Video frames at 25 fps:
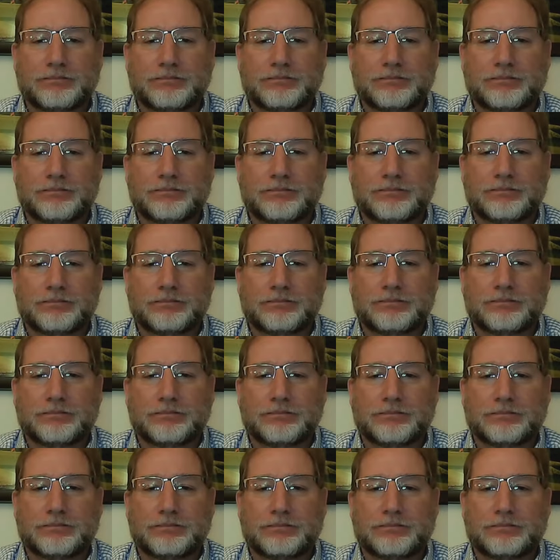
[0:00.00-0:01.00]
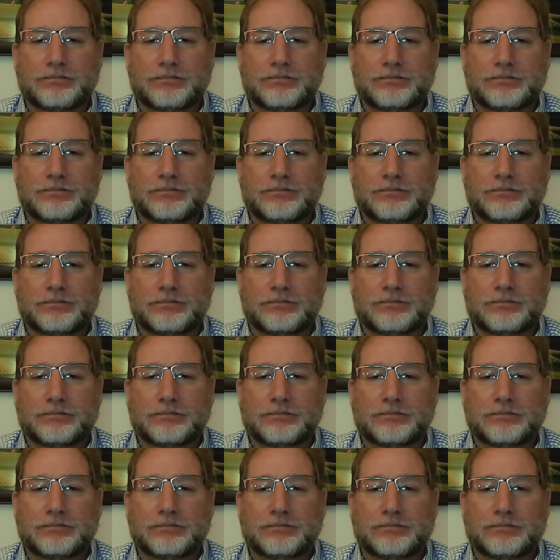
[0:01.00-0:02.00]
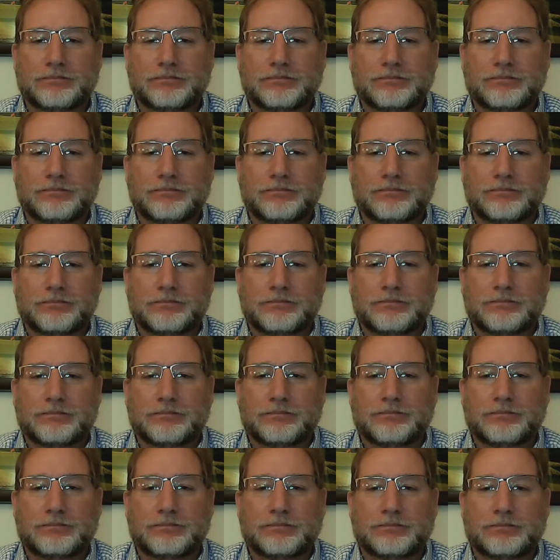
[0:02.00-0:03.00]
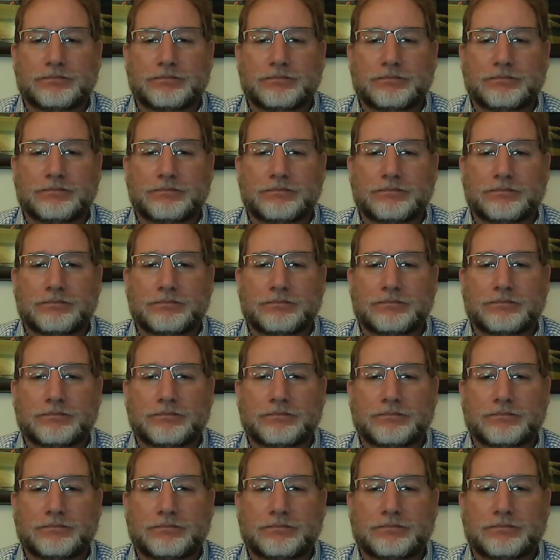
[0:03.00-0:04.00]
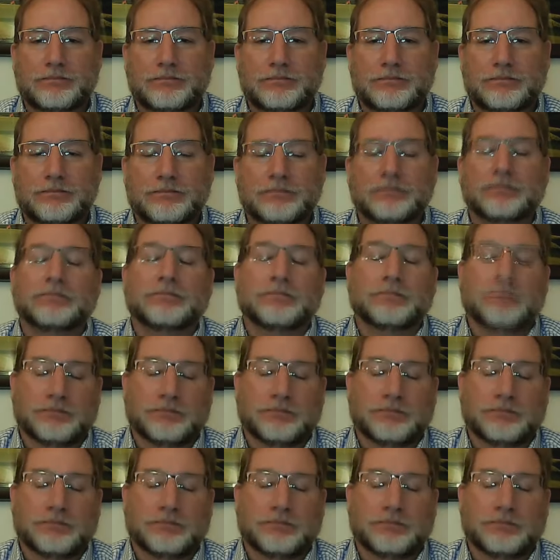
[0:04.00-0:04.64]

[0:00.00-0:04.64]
(silent)